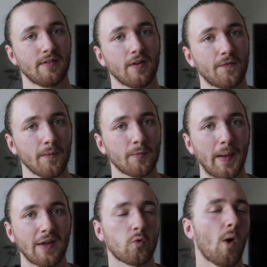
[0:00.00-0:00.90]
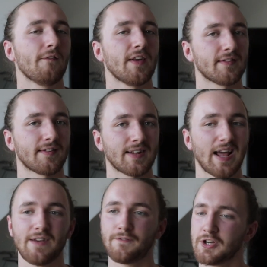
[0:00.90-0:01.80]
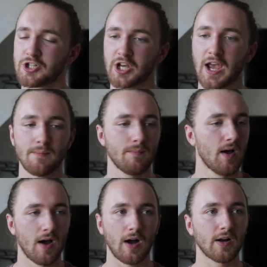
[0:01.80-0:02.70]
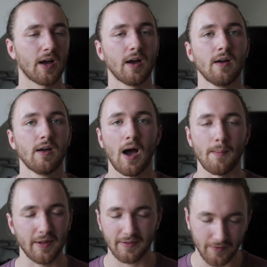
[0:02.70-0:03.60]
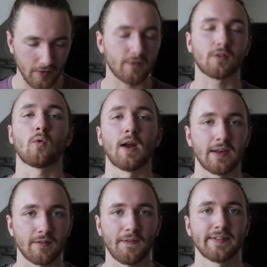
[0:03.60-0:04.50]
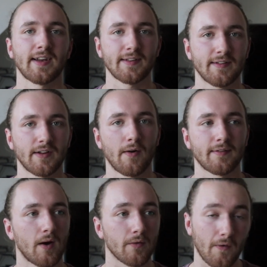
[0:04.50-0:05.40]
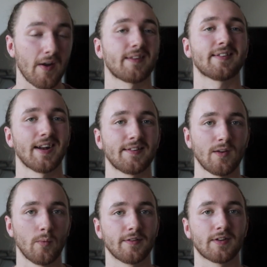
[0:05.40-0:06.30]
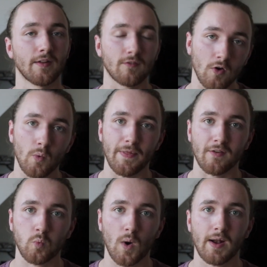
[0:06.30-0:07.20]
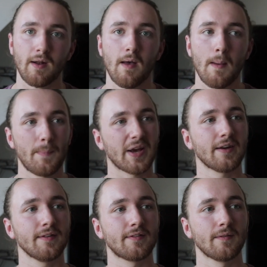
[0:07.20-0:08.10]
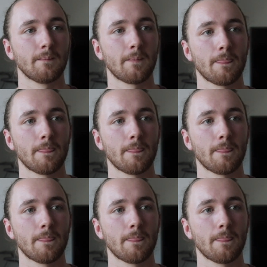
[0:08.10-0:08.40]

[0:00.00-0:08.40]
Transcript: Those films being twelve years a slave, Shame, Hunger. I mean, the dude's great. He's a fantastic director. I was very excited to see what he's going to do with this one because,